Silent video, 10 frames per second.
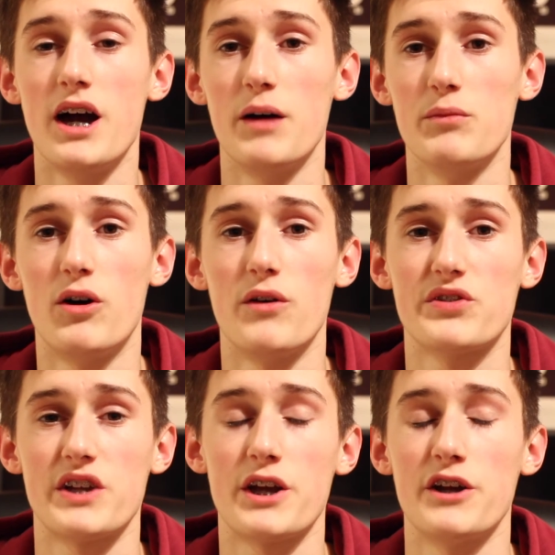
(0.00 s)
I'm not
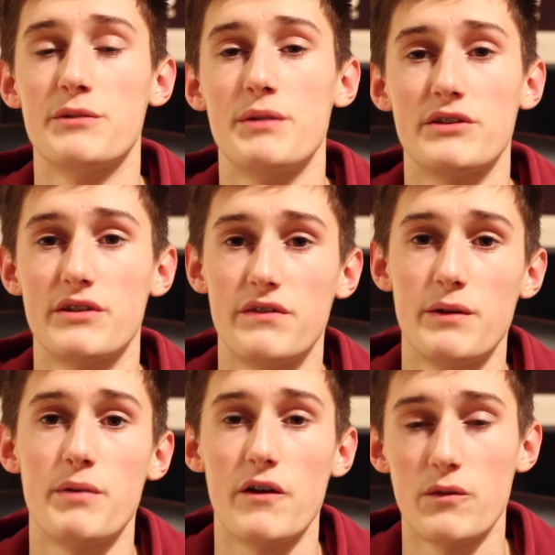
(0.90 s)
obviously going to be able to
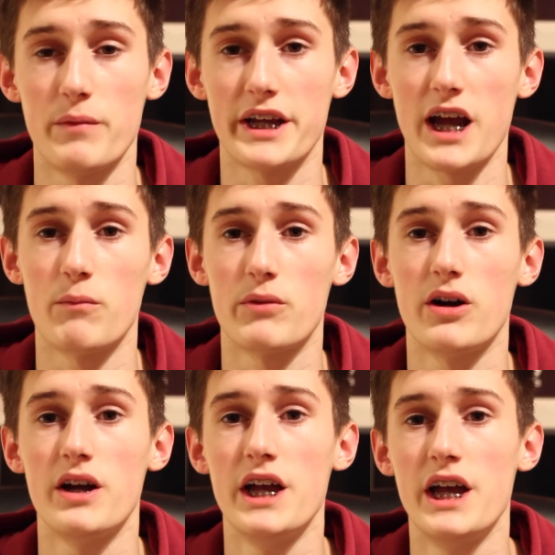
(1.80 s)
fit both on my
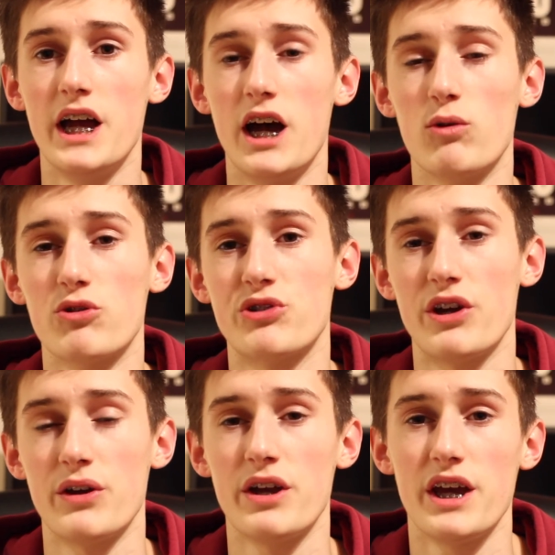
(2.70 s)
camera. And
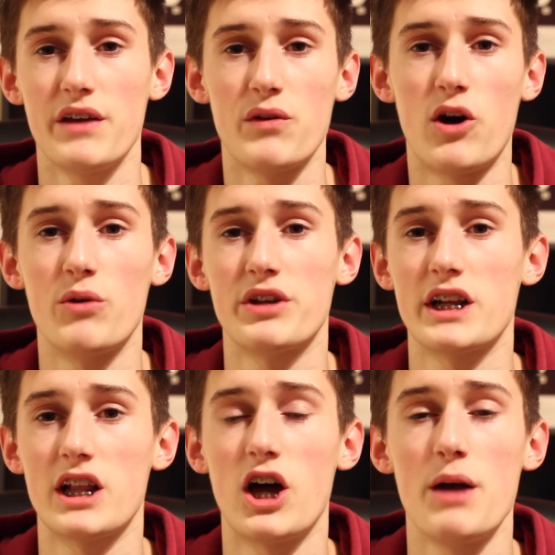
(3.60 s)
also, if you're
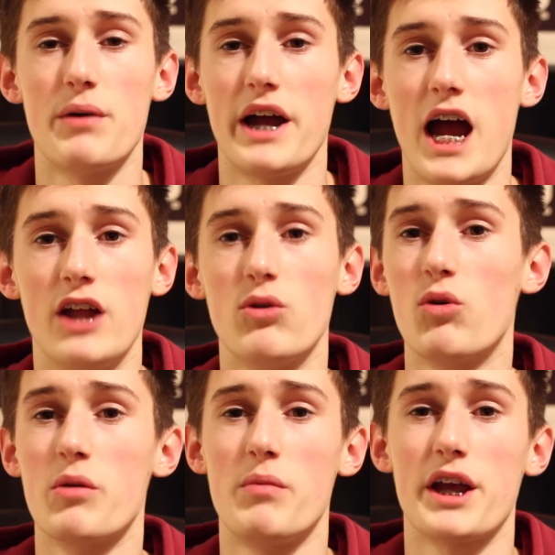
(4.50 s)
holding the light by hand
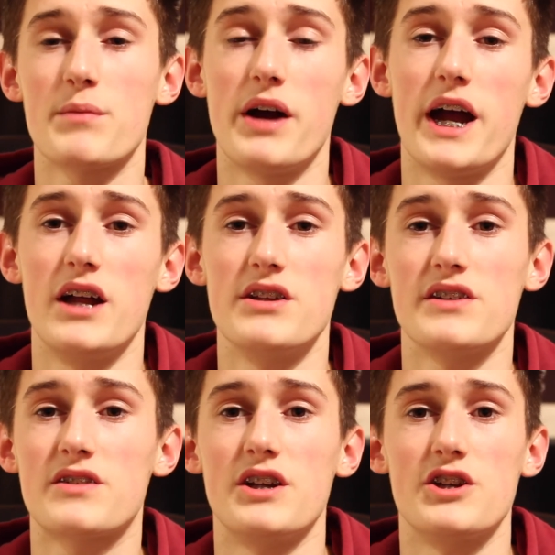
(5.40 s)
or the mic by hand,
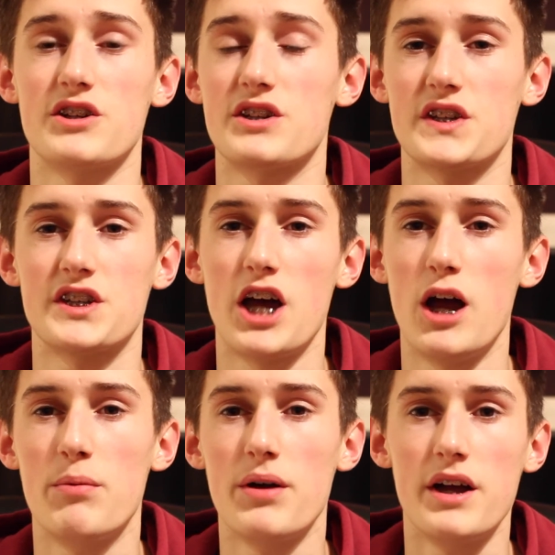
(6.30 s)
it's going to just
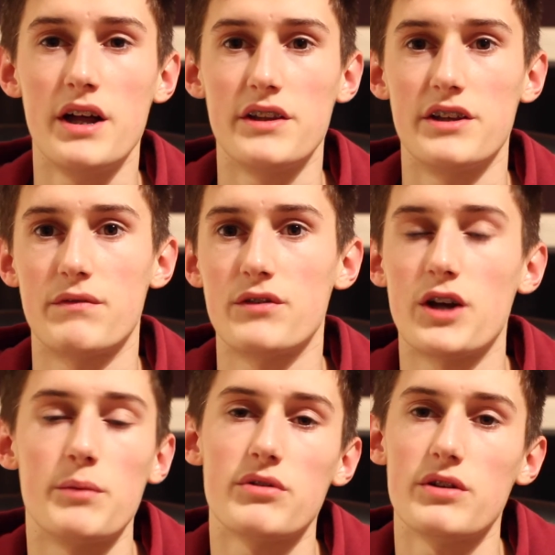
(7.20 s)
disturb the different
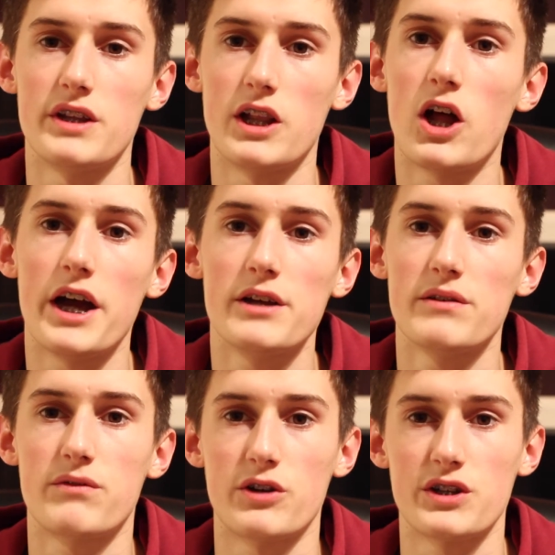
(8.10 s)
types of the
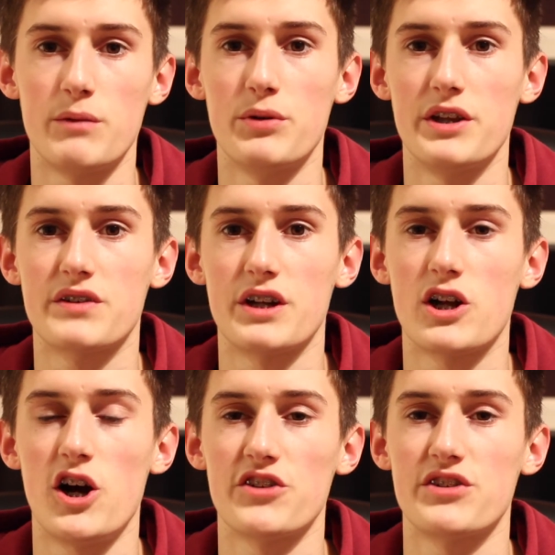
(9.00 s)
light. For example, there's going
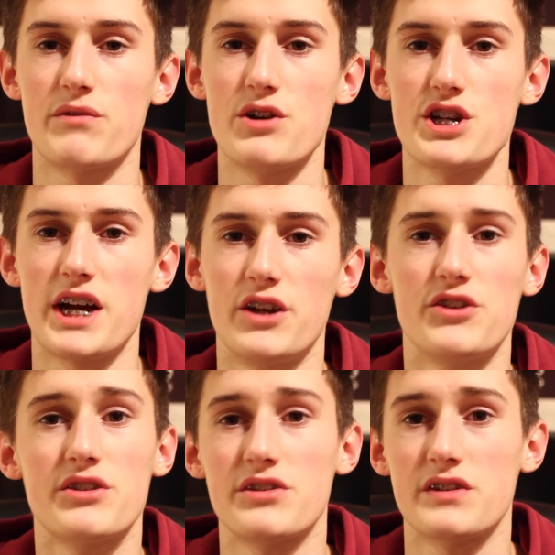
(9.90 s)
to cast different
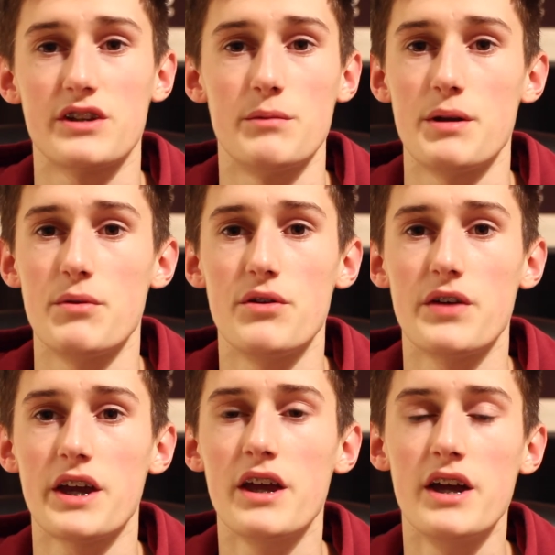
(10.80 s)
shadows because it's going to be
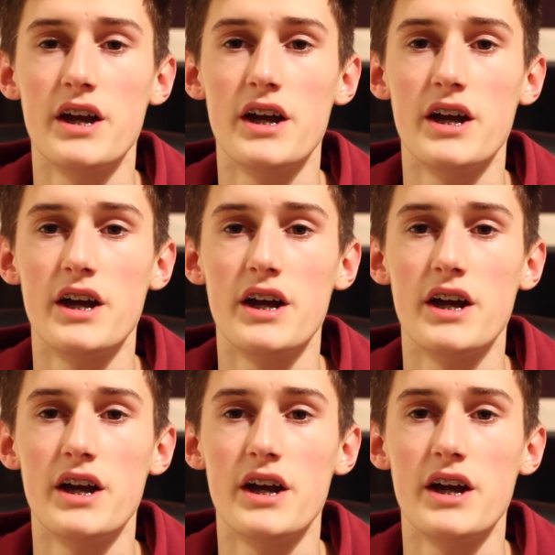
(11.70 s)
moving,